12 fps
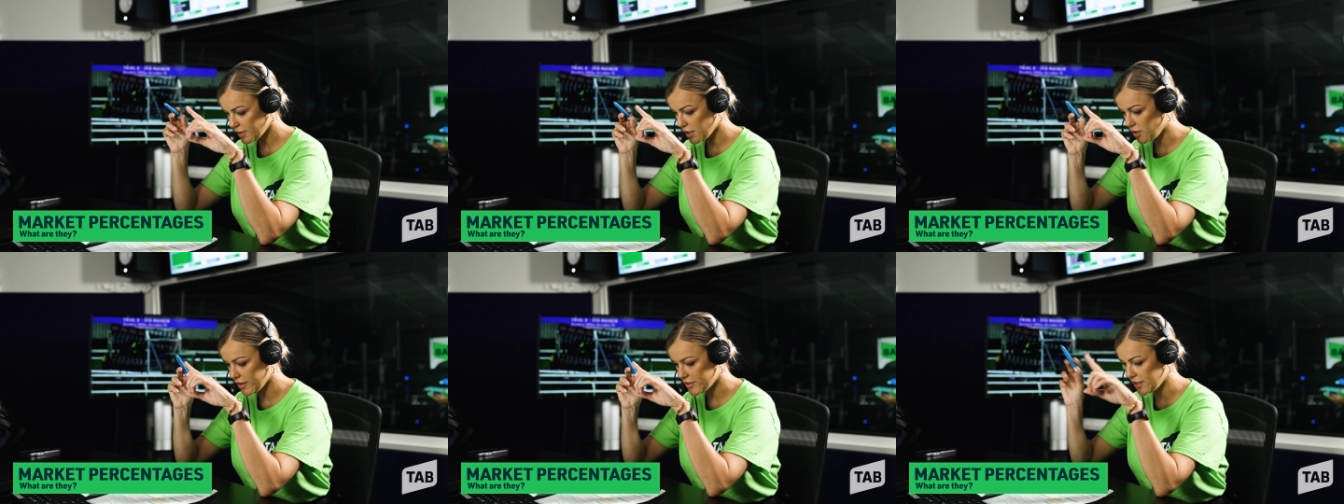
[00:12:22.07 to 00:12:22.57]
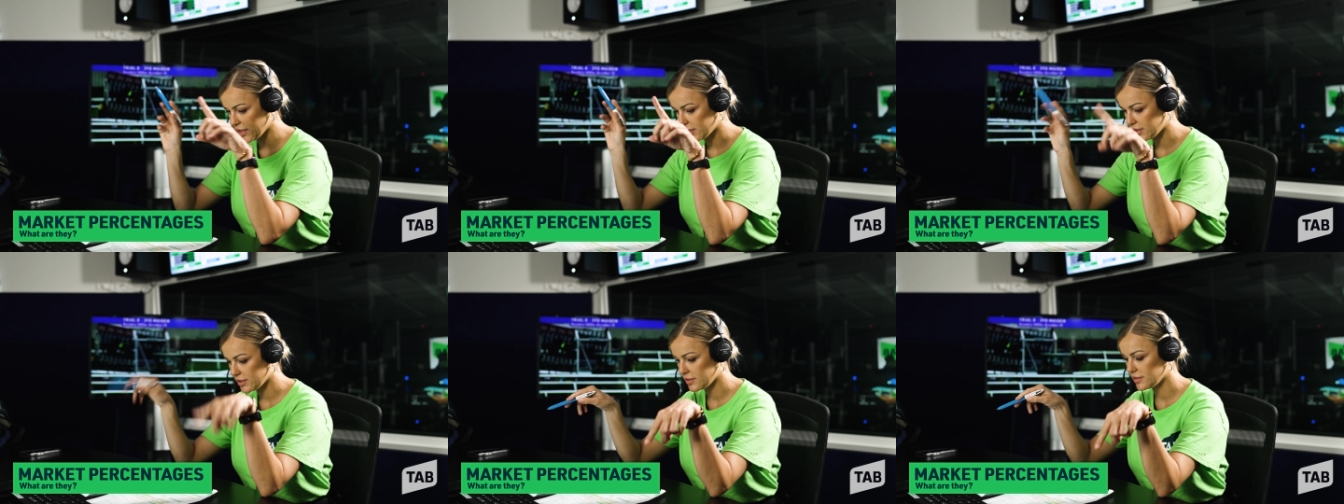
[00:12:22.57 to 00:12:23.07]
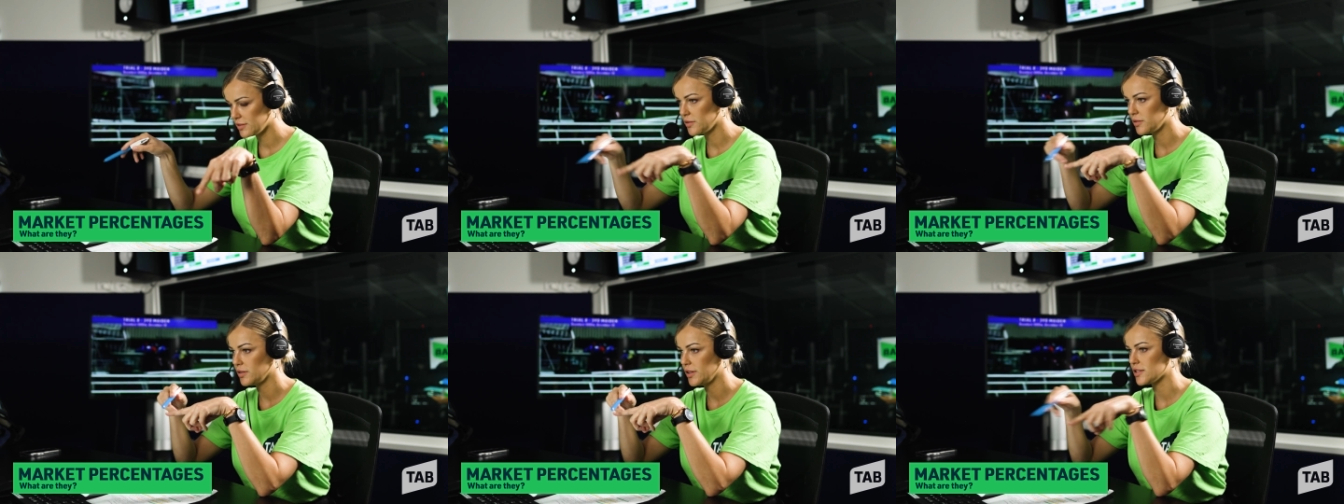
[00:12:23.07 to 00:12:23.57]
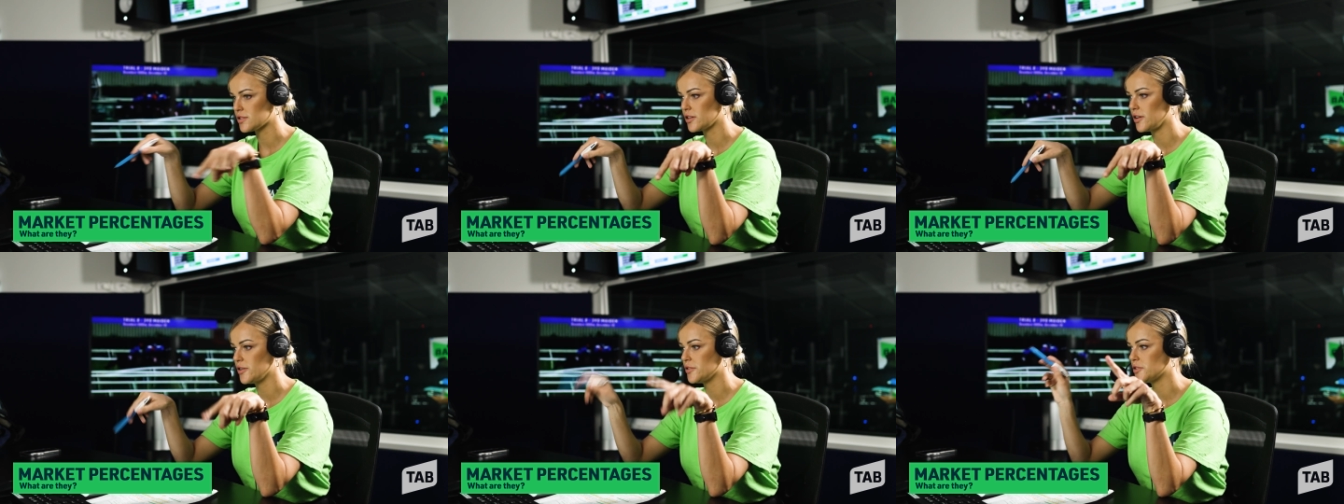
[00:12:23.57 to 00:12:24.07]
I think let's
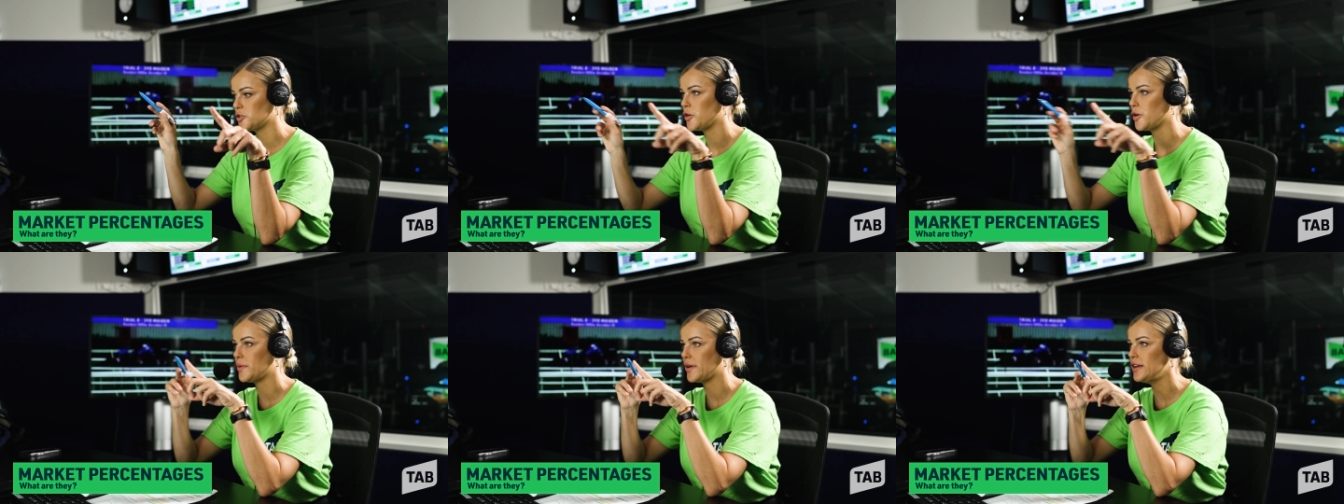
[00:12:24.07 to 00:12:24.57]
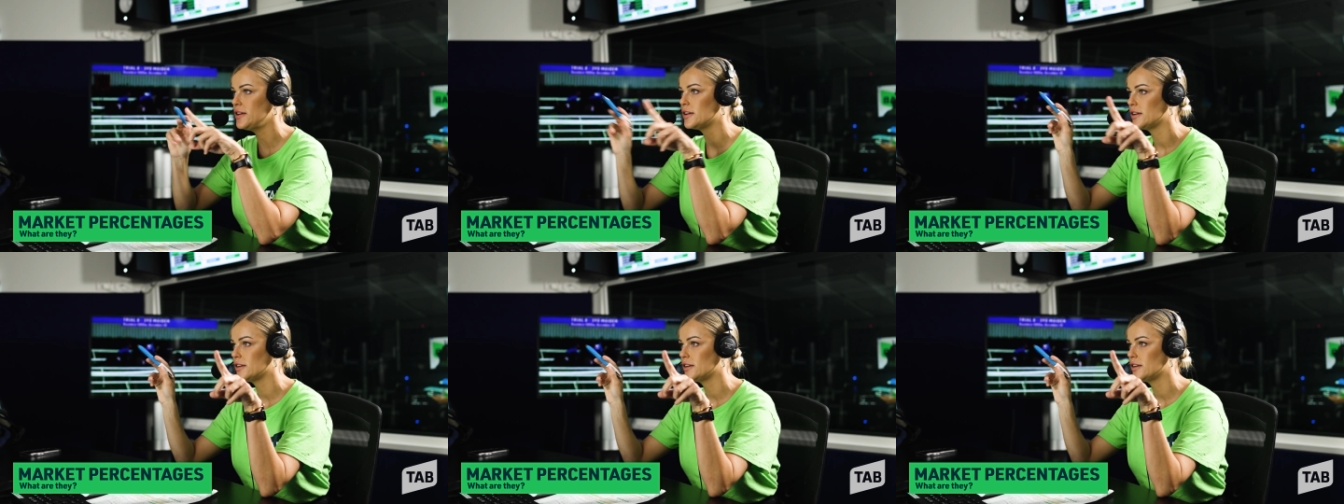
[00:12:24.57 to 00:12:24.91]
go QOP,